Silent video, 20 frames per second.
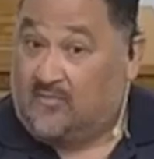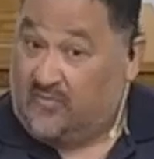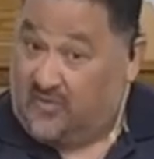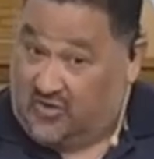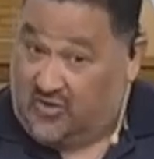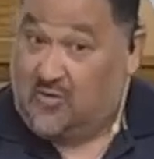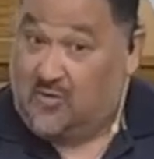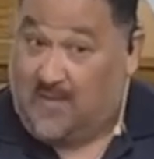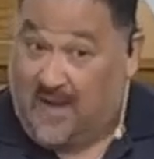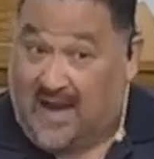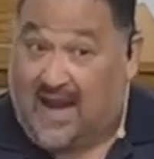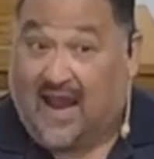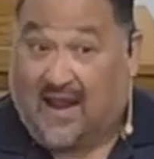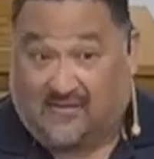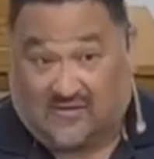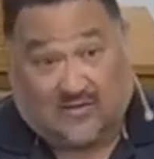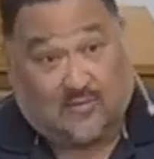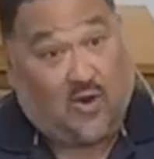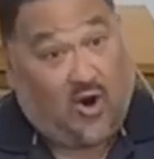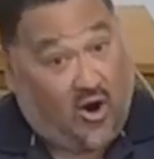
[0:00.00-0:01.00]
you may have
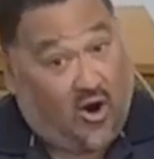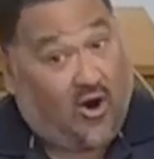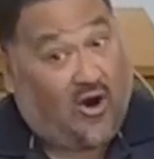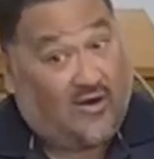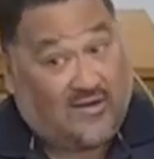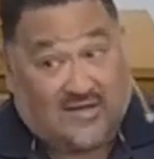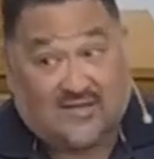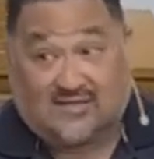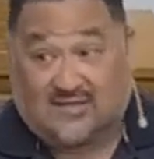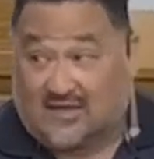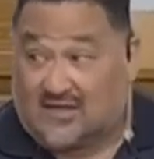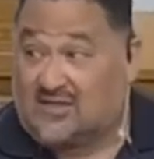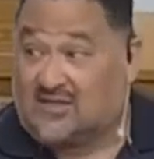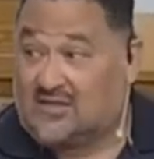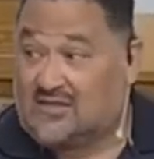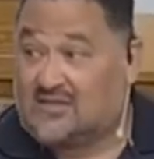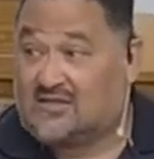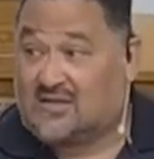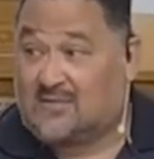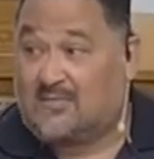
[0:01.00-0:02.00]
some hard
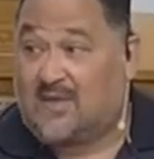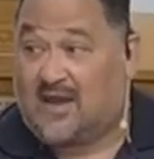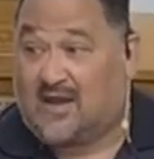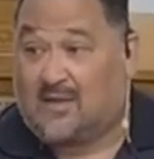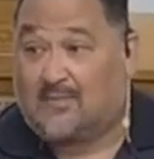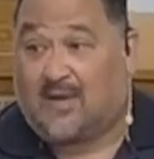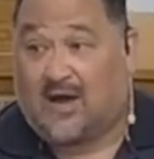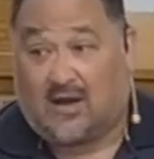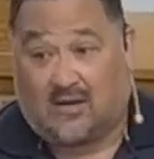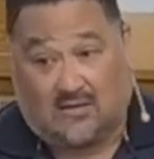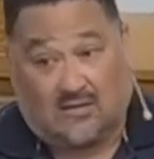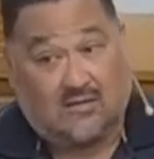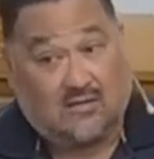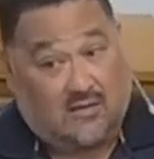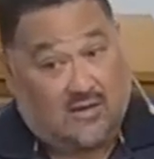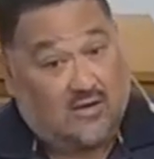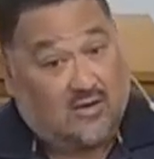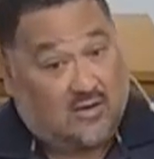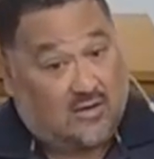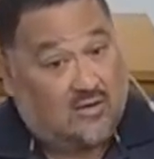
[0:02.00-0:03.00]
decisions to make about
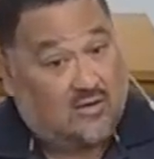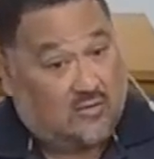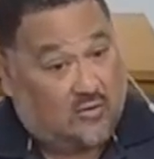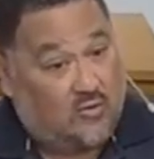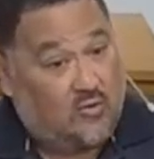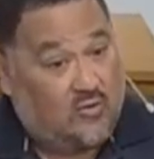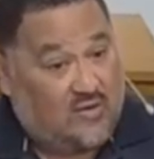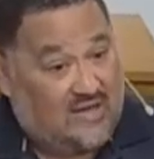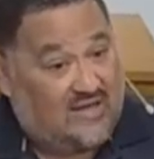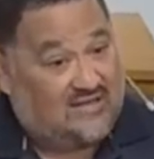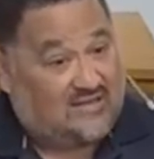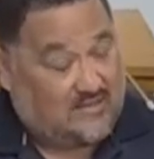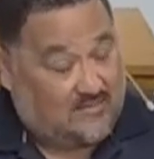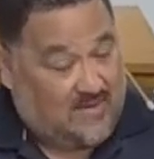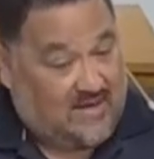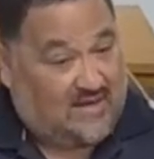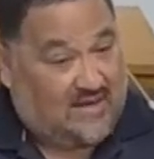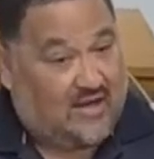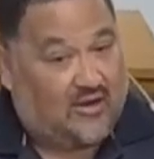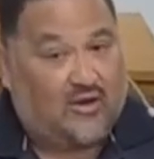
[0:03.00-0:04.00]
who needs to be
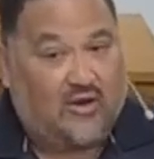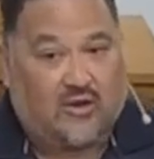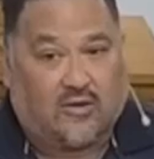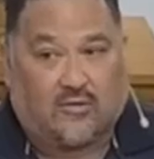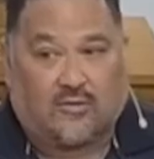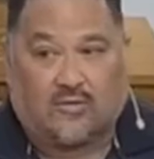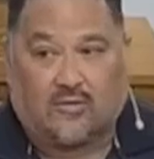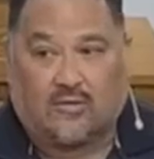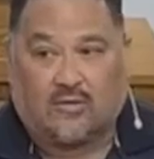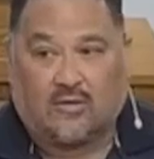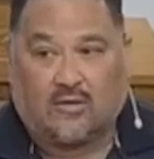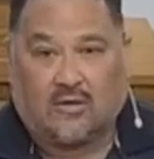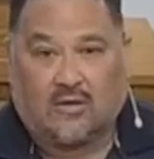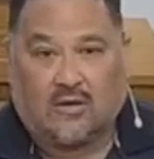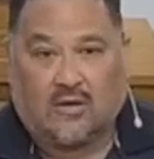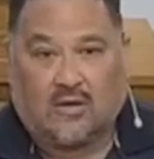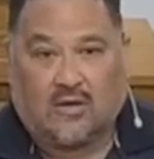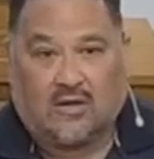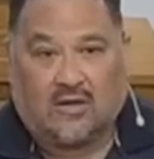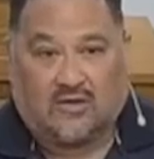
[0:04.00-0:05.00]
near you.
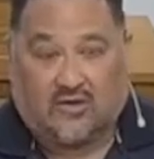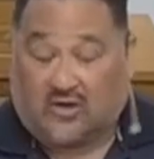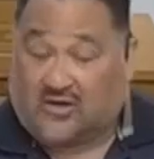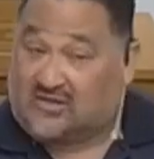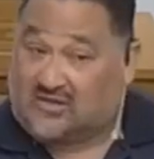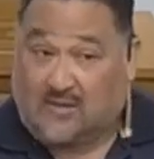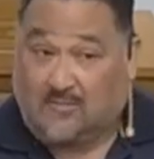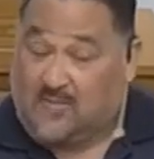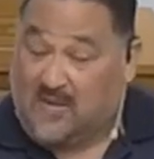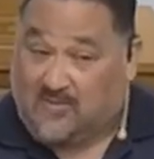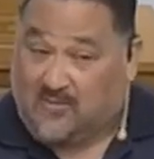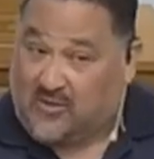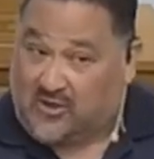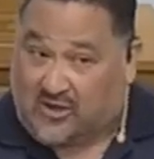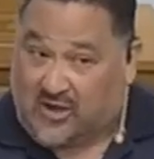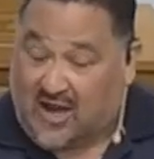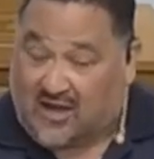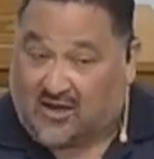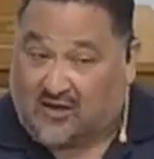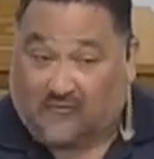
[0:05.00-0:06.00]
There are some people that are
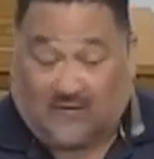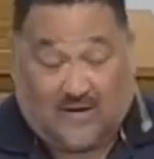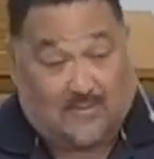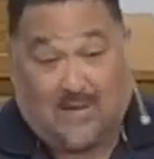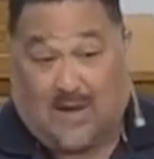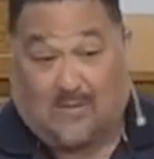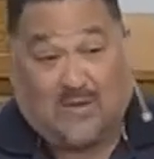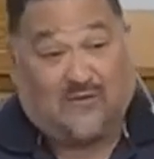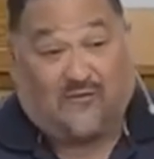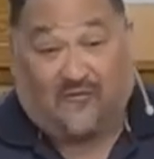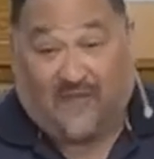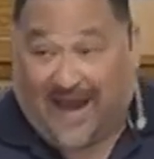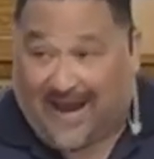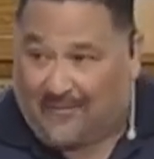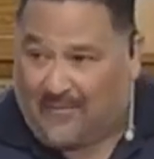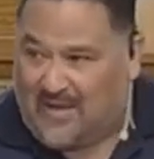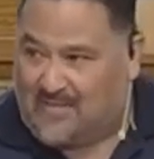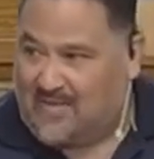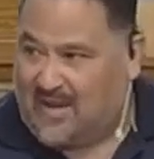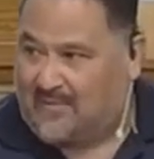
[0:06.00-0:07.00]
not good for you. It may be
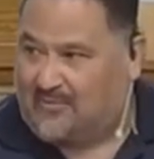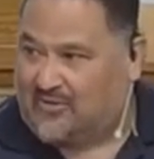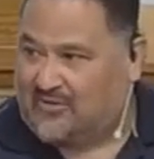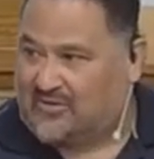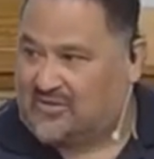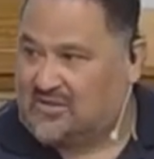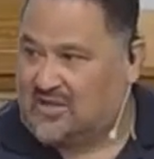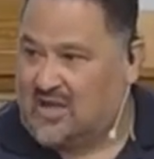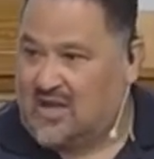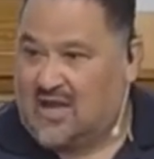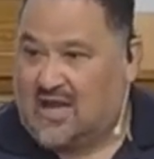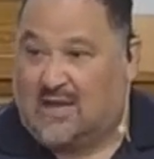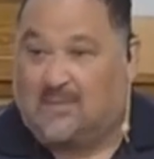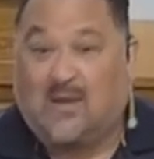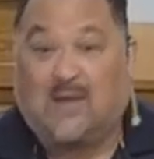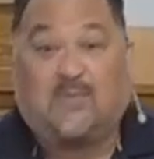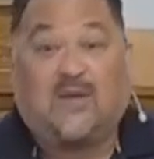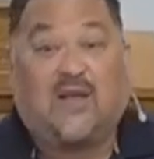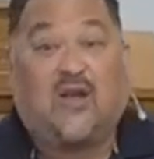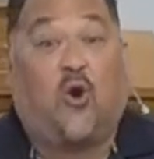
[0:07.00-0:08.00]
family members. It
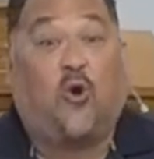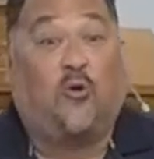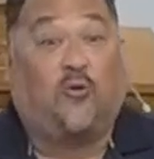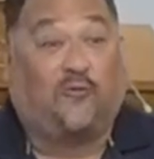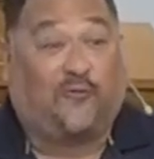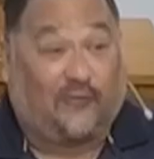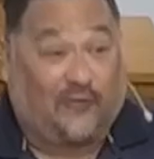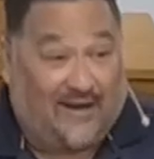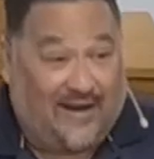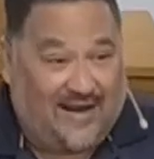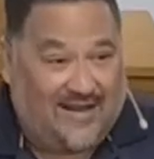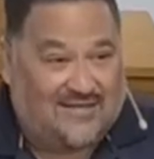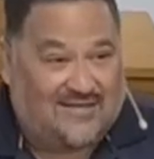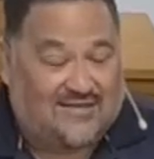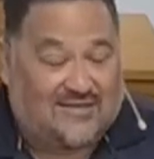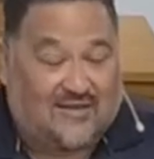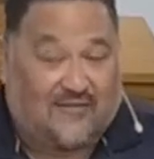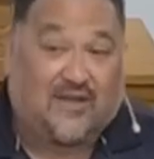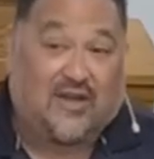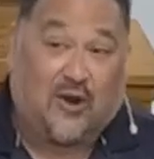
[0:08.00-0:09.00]
may be old friends
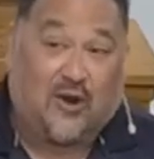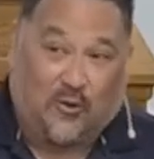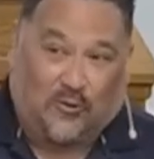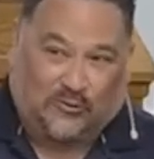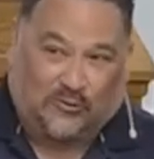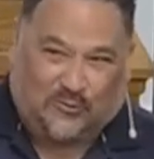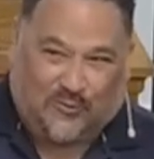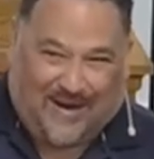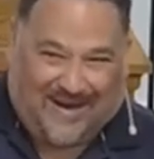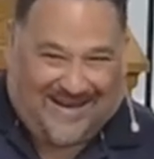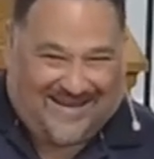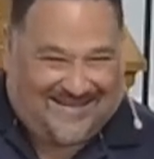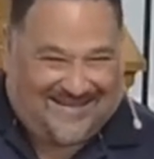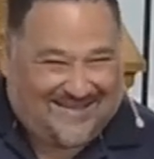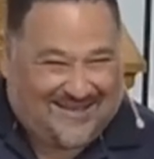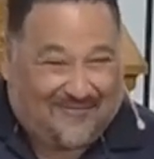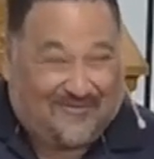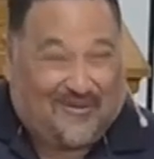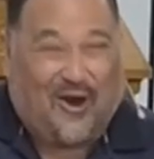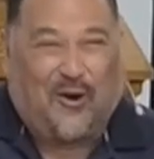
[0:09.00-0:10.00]
of the old ways,
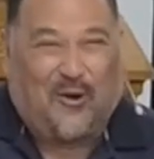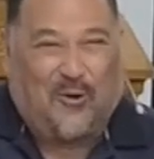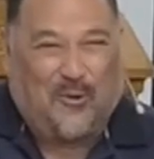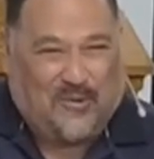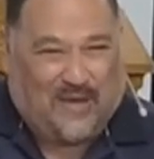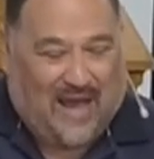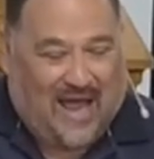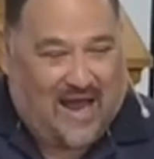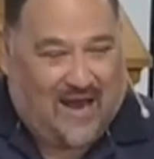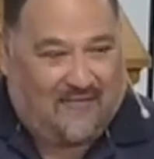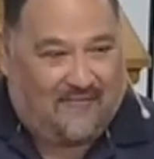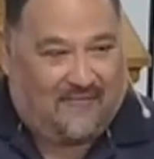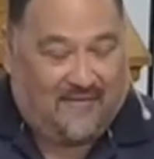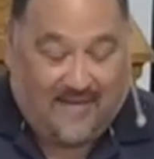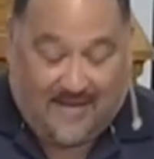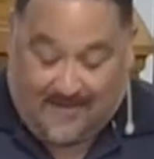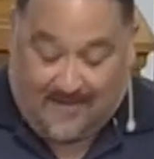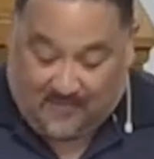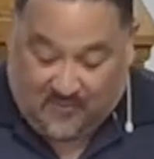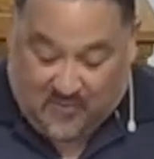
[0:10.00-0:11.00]
of the old life.
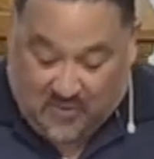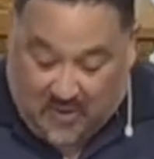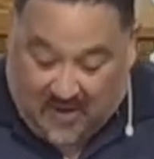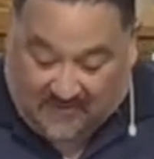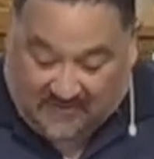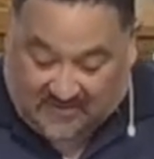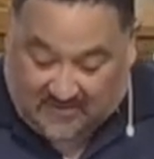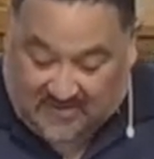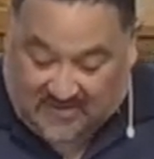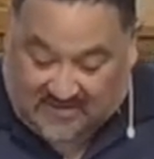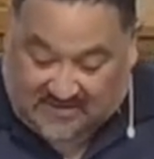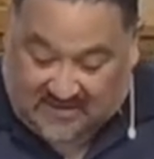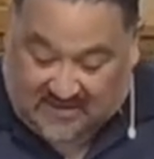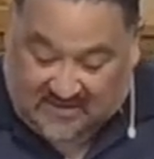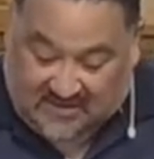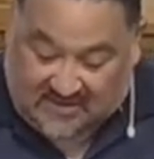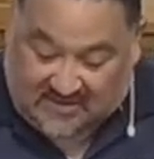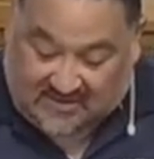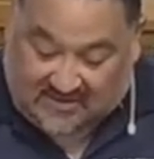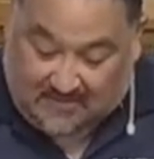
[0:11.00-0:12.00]
You have some
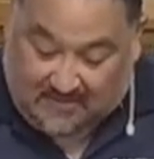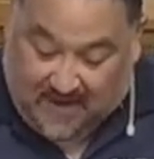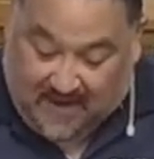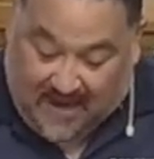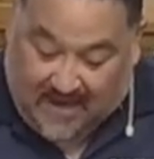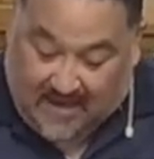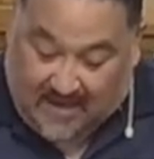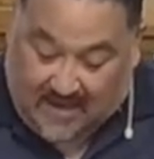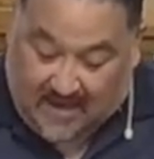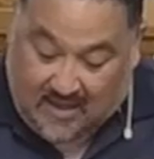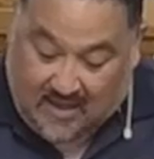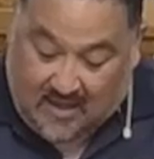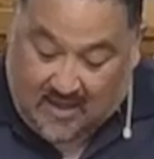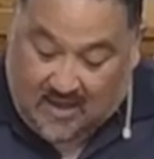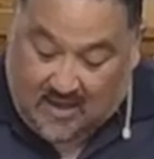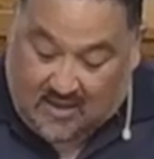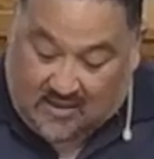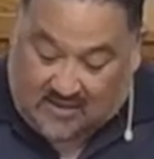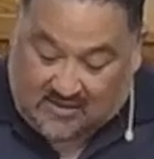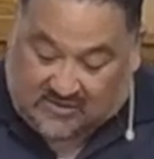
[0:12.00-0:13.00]
decisions to make.
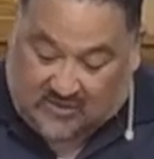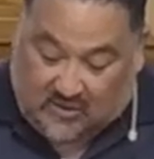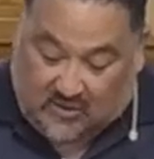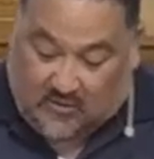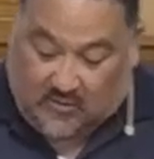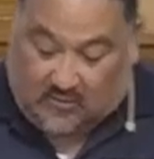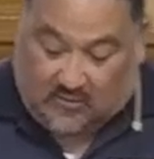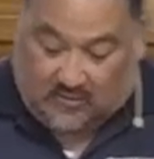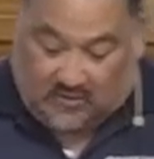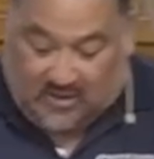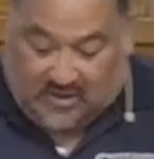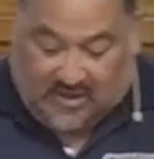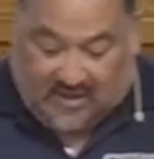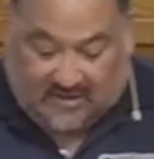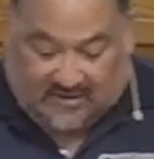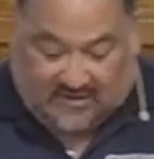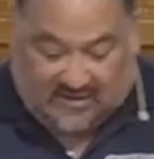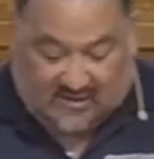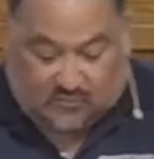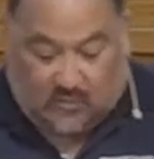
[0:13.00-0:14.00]
So look at
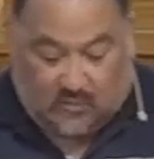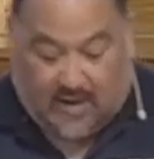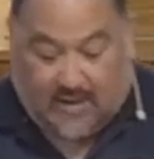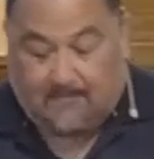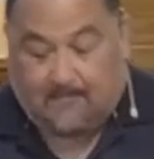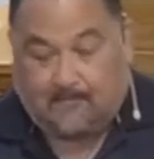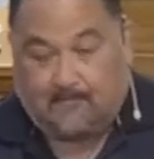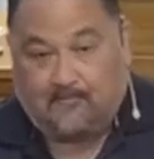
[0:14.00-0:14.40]
it this way.